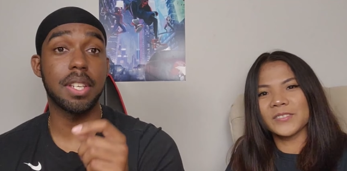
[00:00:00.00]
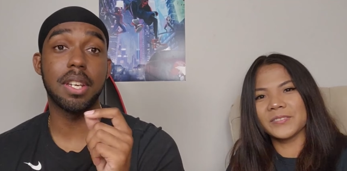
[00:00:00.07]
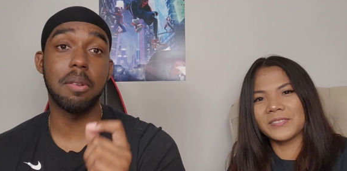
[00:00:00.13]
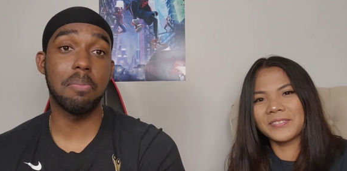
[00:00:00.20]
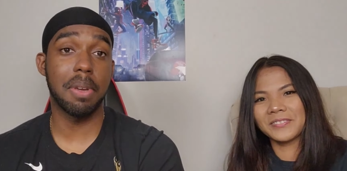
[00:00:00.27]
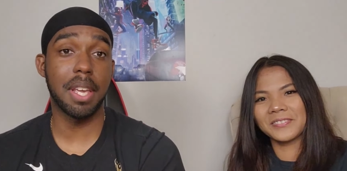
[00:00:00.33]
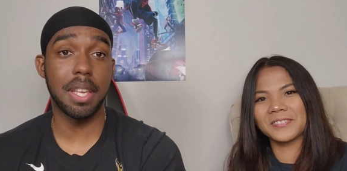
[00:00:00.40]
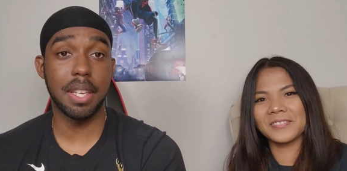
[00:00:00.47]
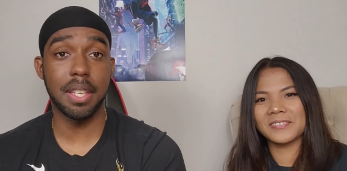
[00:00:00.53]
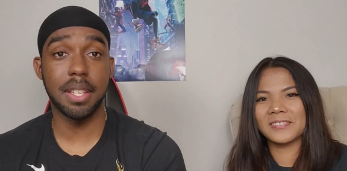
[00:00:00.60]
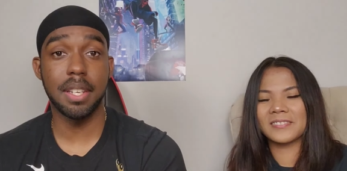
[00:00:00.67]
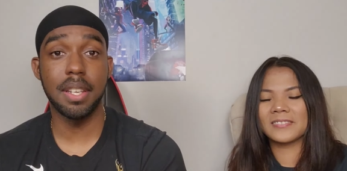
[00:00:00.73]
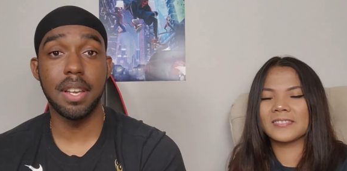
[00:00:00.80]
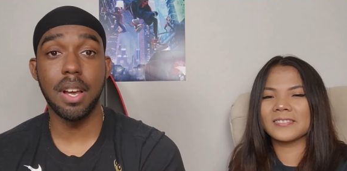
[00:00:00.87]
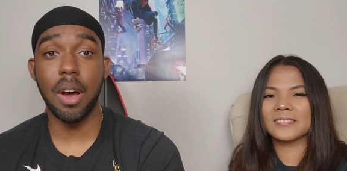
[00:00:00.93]
Speaker 1: and opinion
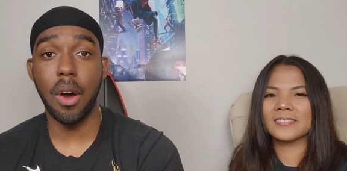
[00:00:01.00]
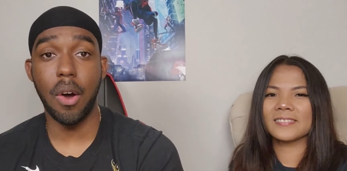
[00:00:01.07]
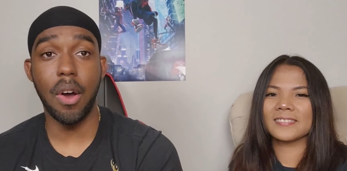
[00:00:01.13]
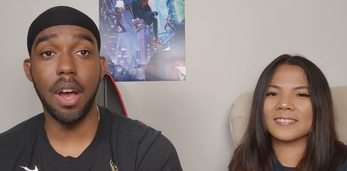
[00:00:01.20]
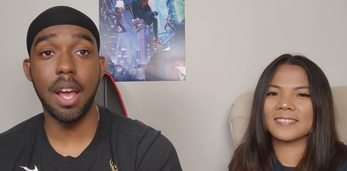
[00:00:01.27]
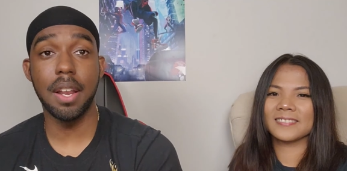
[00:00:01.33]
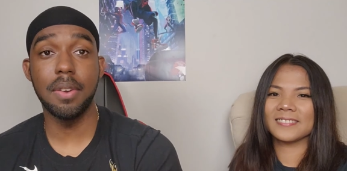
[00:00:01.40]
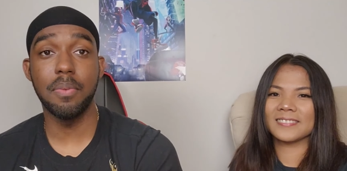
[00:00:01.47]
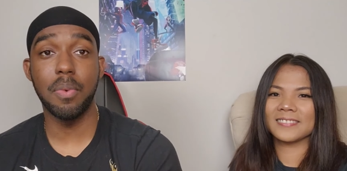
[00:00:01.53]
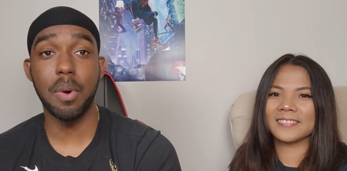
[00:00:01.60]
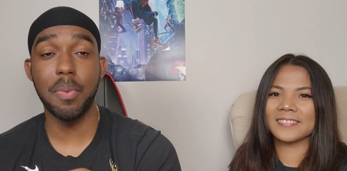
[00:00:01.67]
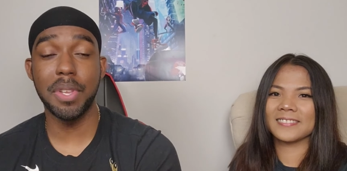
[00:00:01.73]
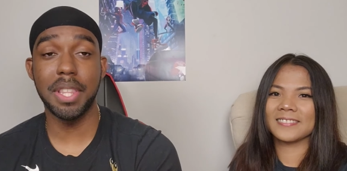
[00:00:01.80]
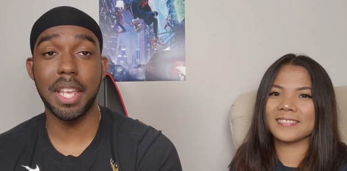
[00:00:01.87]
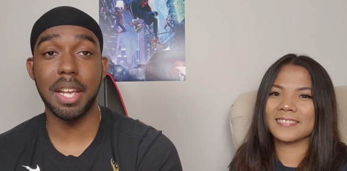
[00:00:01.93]
on what
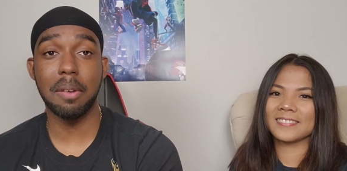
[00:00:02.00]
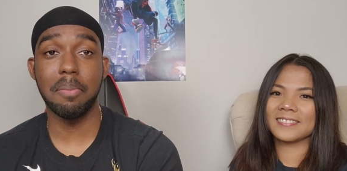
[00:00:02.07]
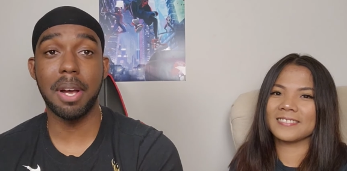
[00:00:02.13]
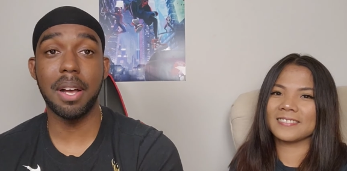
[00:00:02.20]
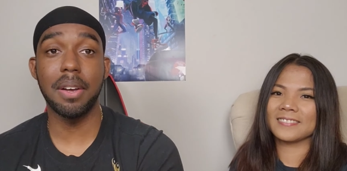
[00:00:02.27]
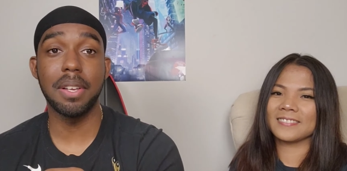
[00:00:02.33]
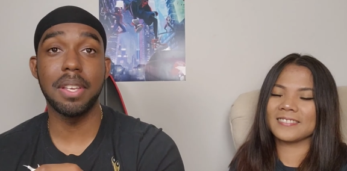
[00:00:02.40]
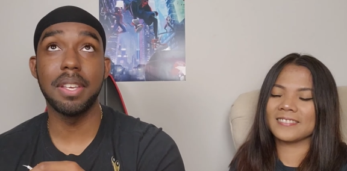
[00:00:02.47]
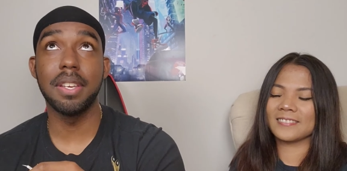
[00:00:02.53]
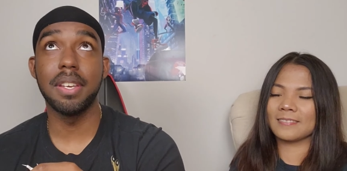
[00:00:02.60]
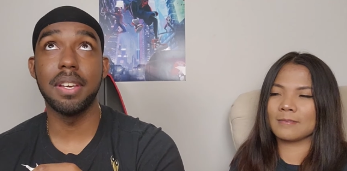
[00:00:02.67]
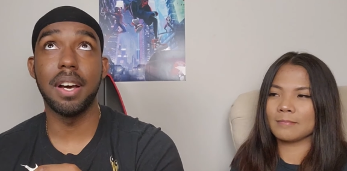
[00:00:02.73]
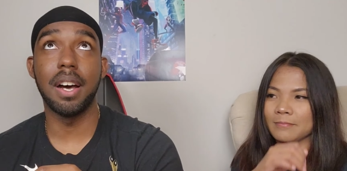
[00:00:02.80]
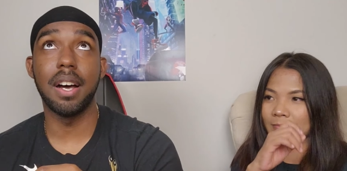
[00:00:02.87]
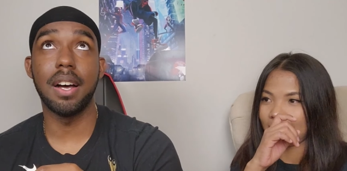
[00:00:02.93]
we think about
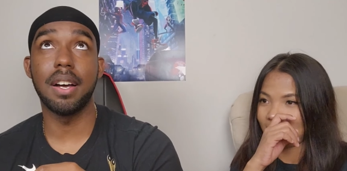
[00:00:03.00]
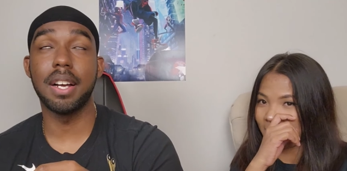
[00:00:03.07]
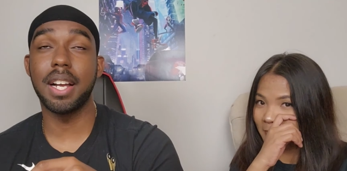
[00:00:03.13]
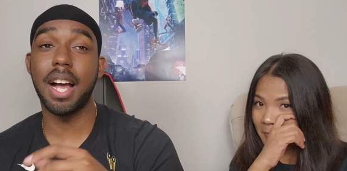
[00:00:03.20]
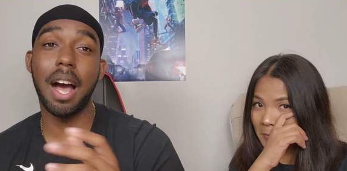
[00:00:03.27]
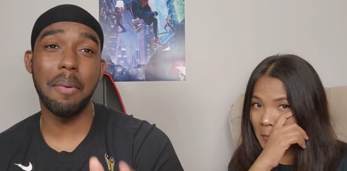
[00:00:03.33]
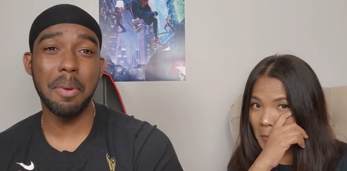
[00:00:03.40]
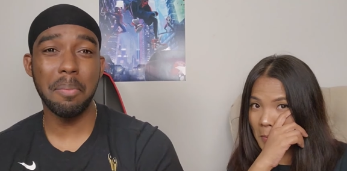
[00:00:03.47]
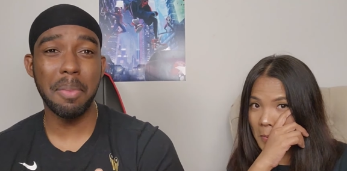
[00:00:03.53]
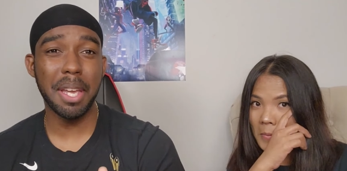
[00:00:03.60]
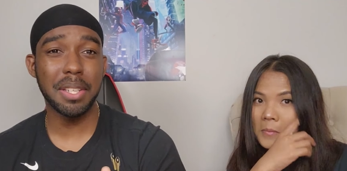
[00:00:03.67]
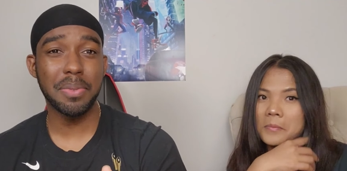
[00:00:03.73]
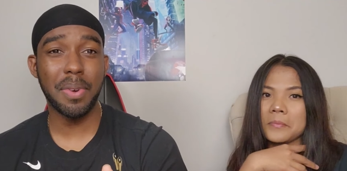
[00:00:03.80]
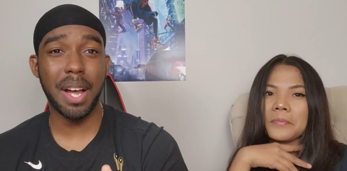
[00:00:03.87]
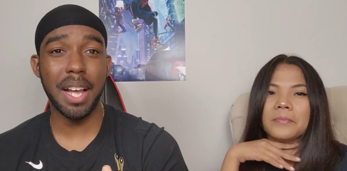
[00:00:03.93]
uh, comic
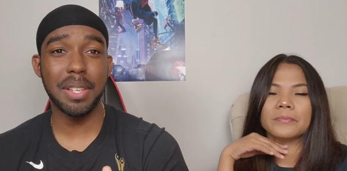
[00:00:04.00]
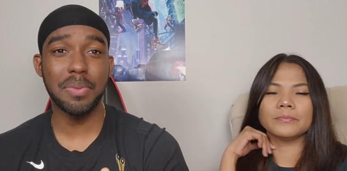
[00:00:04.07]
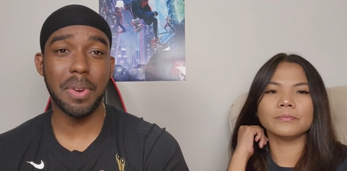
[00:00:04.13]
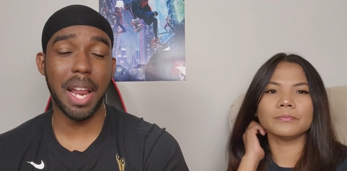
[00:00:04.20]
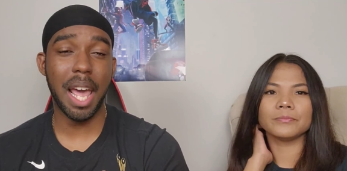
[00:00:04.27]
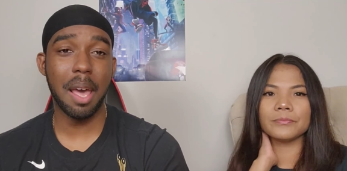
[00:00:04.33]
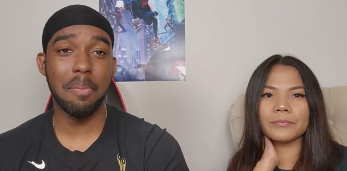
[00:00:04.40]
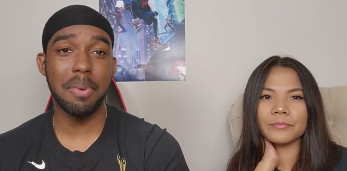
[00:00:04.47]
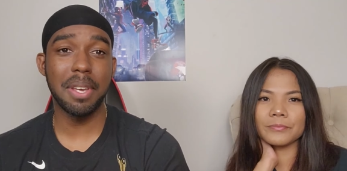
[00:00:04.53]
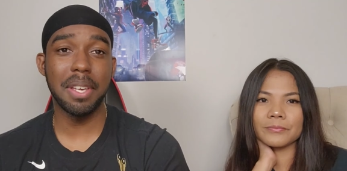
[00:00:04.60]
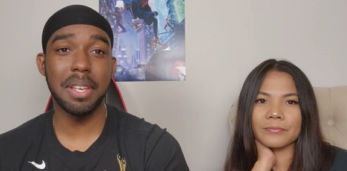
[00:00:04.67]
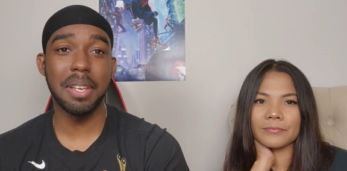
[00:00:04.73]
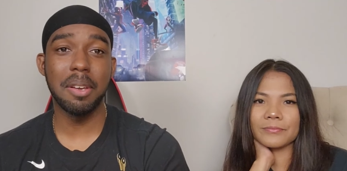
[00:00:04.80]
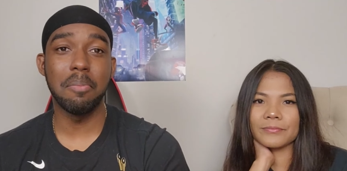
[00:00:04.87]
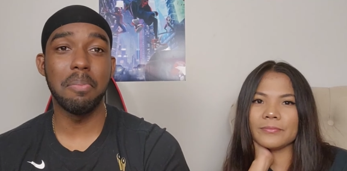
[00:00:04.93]
base wise, what happened.
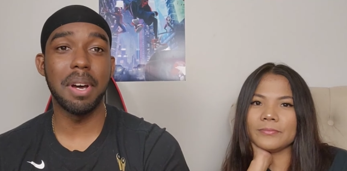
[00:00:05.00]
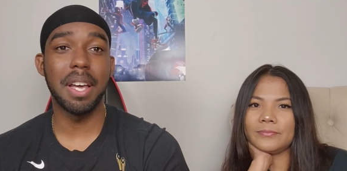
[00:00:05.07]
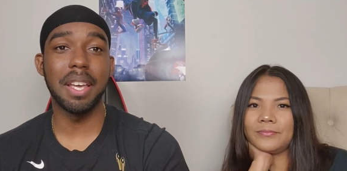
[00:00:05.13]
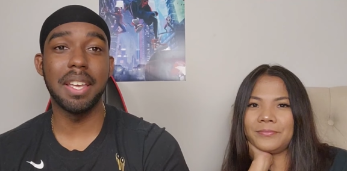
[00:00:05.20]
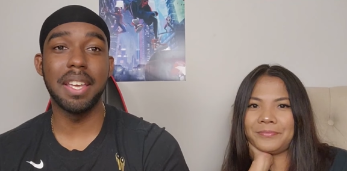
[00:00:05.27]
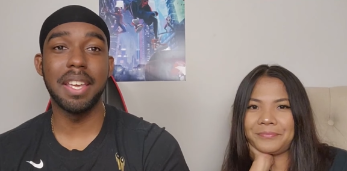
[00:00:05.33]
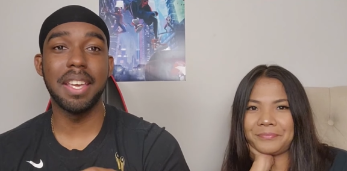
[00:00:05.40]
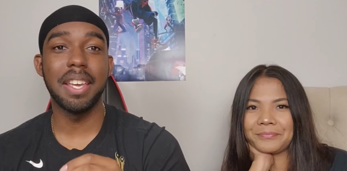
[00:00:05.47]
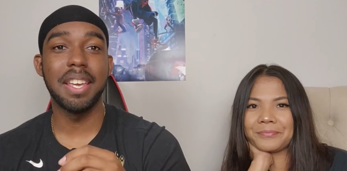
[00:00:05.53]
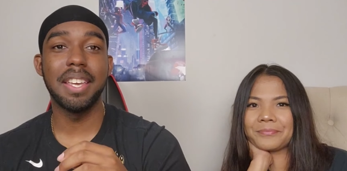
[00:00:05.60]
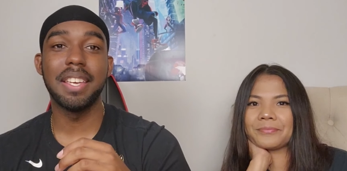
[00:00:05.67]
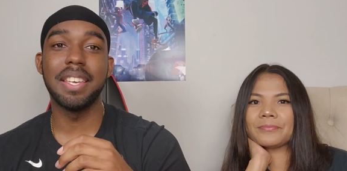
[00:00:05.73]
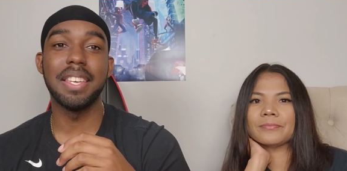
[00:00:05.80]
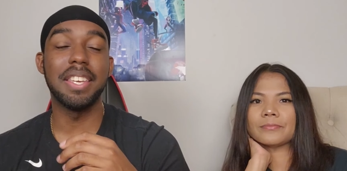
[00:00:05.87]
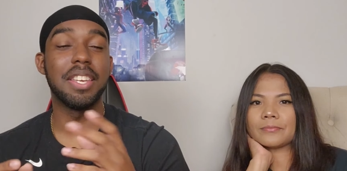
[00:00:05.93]
But mm -hmm.
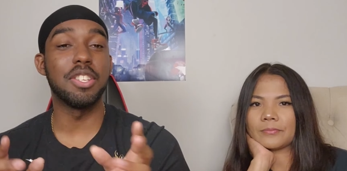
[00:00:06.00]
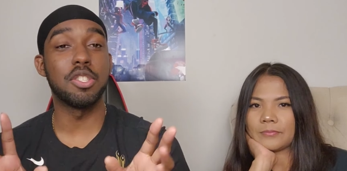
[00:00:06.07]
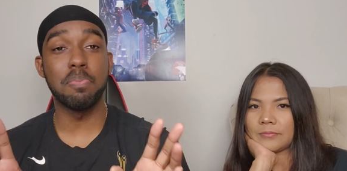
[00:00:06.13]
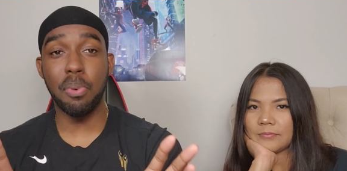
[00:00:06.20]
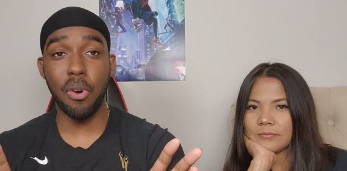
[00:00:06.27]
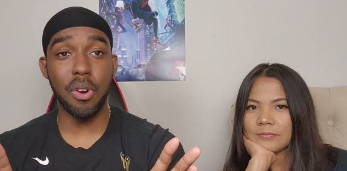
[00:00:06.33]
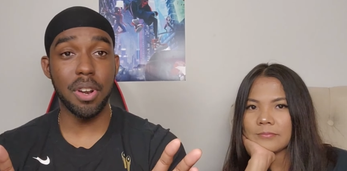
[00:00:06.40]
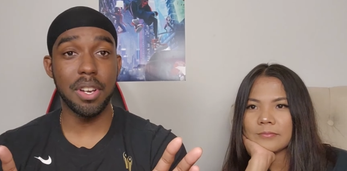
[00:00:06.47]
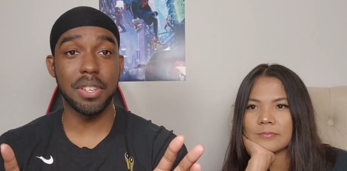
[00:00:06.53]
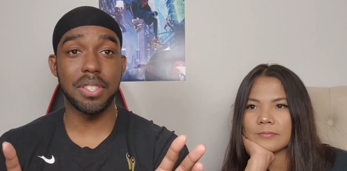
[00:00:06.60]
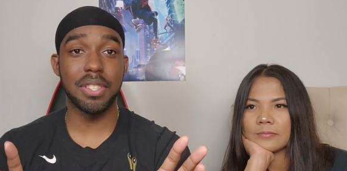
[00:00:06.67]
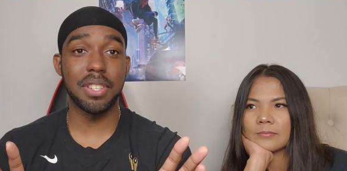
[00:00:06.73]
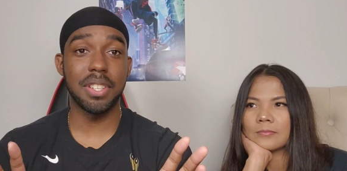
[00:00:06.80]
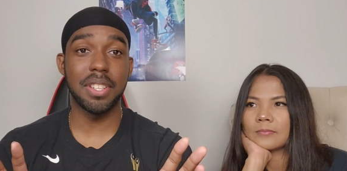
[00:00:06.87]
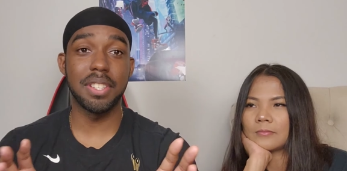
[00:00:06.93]

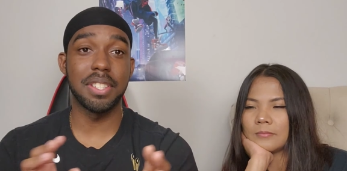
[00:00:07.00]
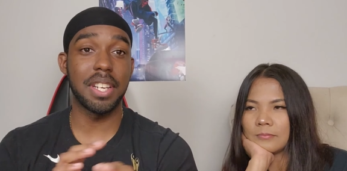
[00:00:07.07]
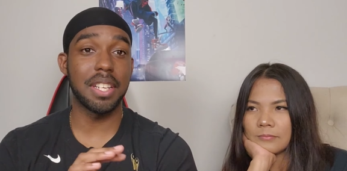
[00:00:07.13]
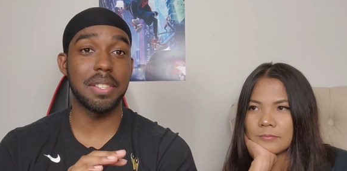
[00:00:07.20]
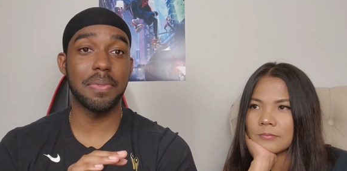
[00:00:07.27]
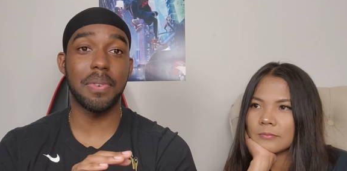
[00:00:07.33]
spoilers, just